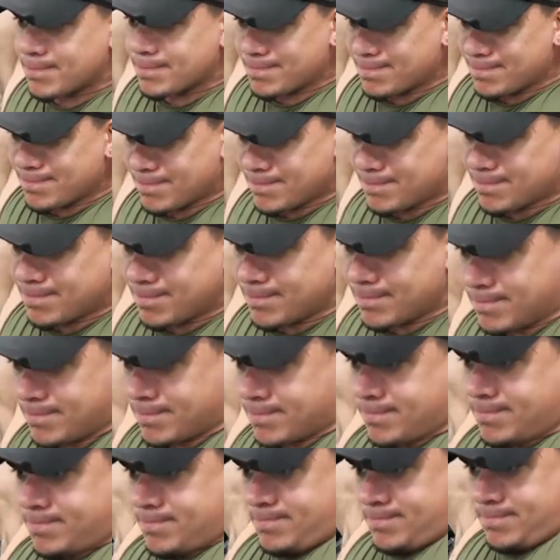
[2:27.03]
So again,
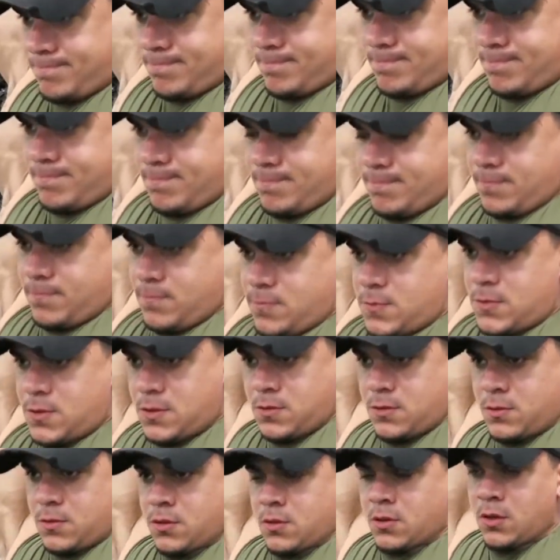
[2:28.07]
here, this is just
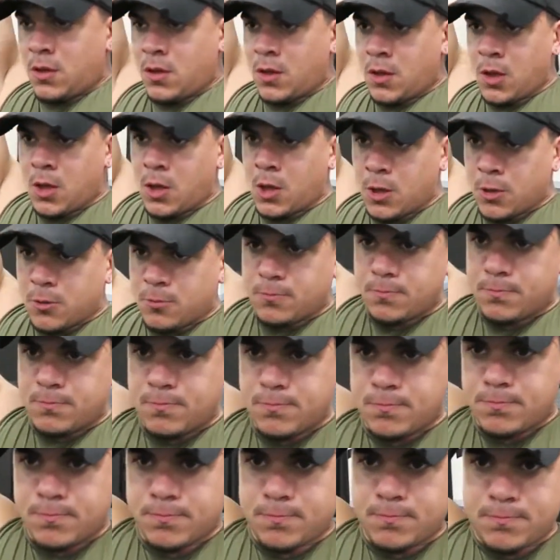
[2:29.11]
an example. I'm not
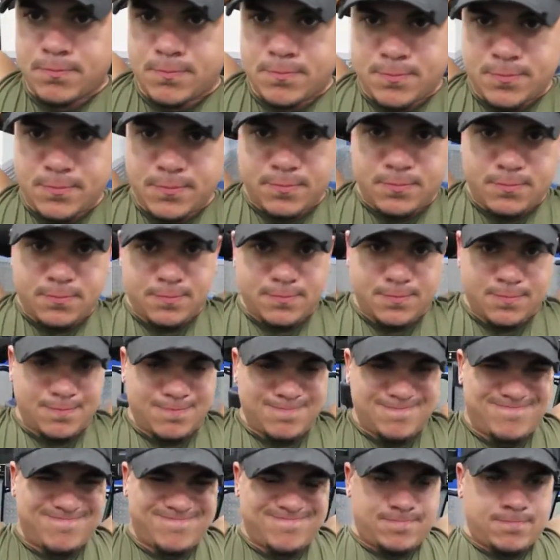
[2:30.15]
doing crazy load
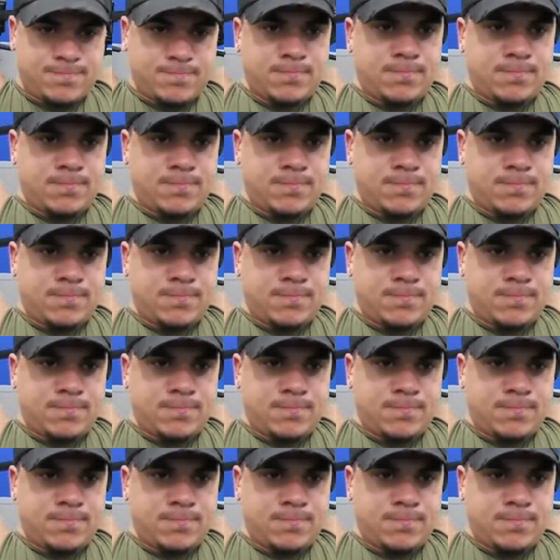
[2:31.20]
weight.